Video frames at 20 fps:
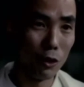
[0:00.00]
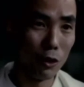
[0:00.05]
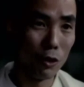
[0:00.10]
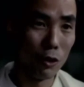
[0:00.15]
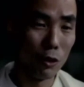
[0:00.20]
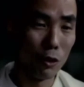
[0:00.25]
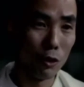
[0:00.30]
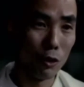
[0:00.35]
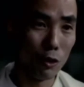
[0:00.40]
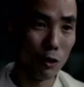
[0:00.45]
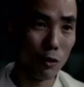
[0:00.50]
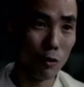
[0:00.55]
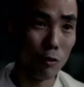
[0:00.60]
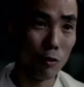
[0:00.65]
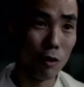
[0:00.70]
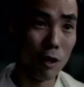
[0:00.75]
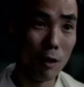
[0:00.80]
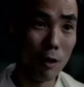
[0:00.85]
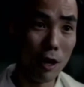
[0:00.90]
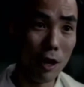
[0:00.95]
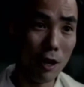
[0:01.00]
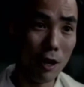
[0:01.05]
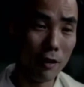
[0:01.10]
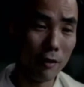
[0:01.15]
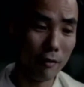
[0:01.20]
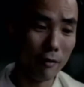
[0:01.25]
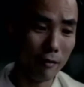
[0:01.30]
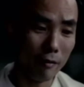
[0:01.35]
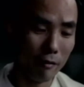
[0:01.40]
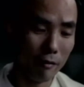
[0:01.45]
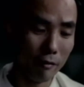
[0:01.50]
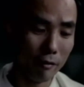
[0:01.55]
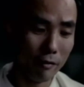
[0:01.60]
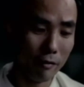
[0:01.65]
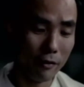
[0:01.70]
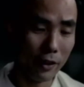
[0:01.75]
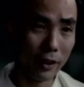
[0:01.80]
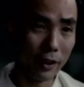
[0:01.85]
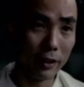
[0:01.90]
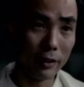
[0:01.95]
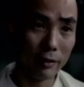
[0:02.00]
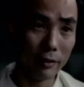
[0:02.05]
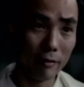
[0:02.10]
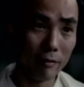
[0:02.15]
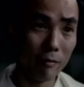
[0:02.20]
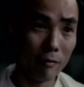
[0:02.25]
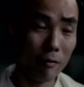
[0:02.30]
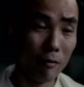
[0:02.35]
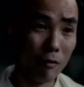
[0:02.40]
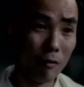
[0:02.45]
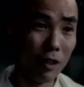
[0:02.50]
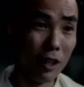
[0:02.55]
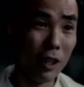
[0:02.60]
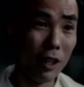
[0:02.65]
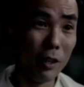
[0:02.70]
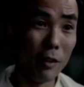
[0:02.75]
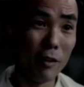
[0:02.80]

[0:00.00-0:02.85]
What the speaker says: So I think really,